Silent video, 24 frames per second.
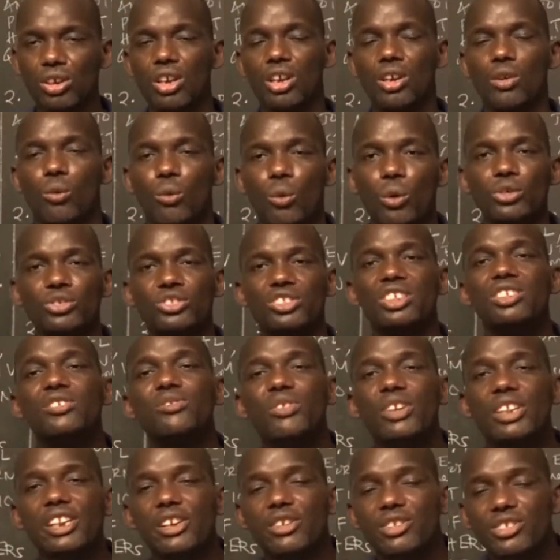Watch this
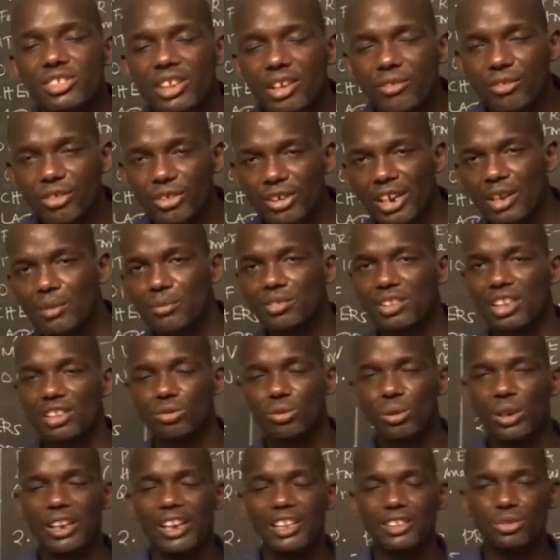video several times as
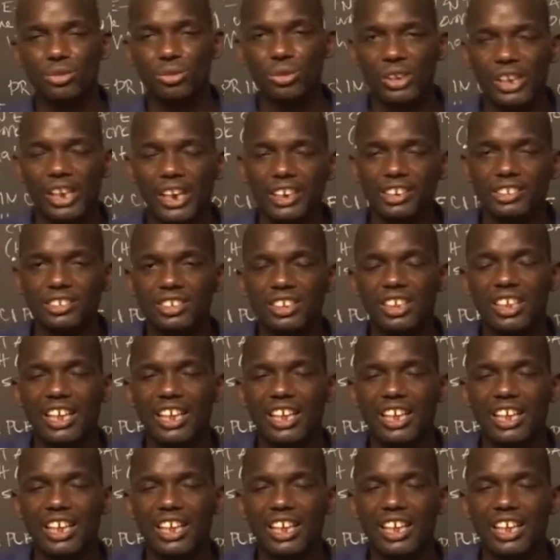well as you can,